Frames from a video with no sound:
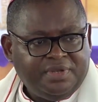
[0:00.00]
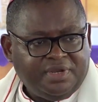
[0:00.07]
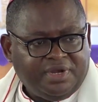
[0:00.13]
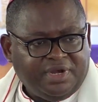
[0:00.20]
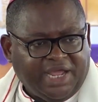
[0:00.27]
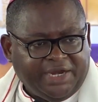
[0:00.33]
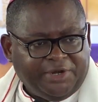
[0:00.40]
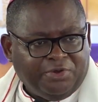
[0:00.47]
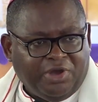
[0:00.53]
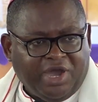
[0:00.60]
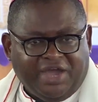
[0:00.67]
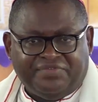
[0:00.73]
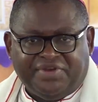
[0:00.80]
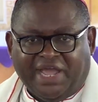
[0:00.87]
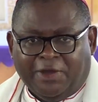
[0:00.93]
that they will
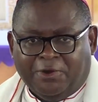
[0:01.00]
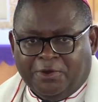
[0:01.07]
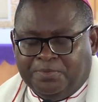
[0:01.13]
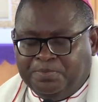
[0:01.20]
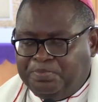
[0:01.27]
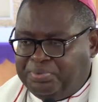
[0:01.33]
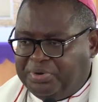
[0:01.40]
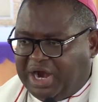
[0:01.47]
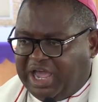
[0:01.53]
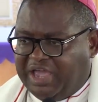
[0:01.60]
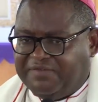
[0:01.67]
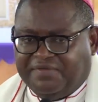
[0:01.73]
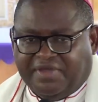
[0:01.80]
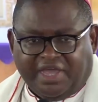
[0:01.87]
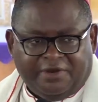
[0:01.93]
have their own
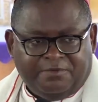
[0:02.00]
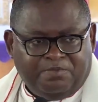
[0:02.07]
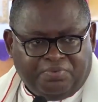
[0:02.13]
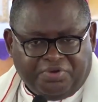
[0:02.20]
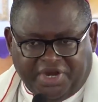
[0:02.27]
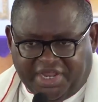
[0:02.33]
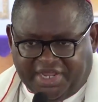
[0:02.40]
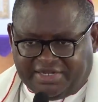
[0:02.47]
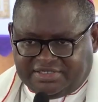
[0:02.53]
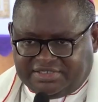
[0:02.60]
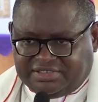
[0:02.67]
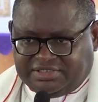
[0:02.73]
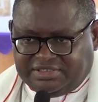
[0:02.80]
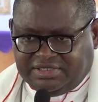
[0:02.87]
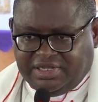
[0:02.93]
private
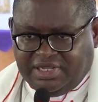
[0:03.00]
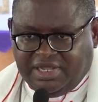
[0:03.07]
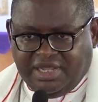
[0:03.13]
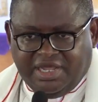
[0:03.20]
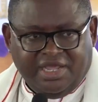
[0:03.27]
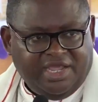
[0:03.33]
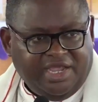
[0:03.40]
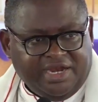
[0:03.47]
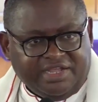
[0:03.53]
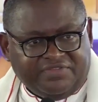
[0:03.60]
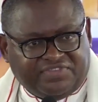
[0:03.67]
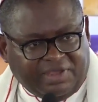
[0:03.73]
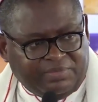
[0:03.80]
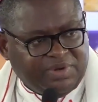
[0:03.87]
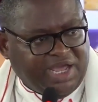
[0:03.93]
prayers. In the
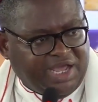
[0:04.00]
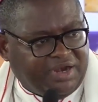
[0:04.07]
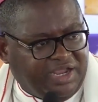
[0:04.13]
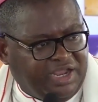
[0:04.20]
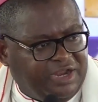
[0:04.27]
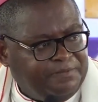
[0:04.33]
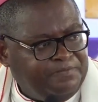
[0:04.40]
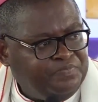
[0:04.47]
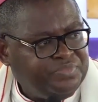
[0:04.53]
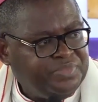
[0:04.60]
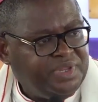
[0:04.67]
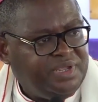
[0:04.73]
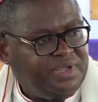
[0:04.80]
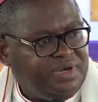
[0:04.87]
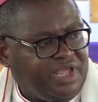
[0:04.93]
seminary,
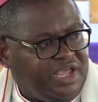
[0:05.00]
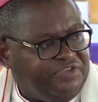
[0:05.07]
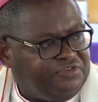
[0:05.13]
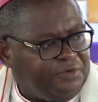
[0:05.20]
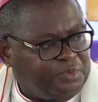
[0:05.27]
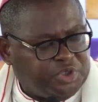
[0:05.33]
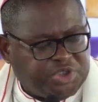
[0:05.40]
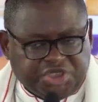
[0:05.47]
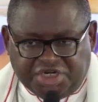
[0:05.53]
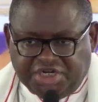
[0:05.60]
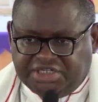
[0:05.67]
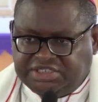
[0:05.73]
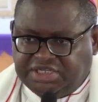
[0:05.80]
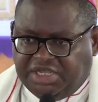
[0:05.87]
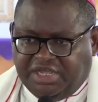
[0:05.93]
there's
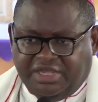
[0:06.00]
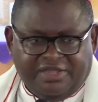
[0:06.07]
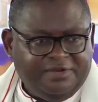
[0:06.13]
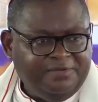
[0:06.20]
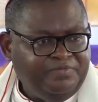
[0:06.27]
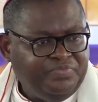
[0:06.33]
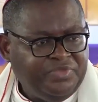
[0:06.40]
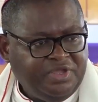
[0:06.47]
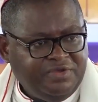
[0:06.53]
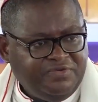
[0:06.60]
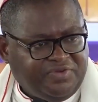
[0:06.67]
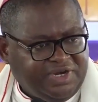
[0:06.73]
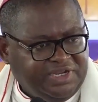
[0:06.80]
opportunity for the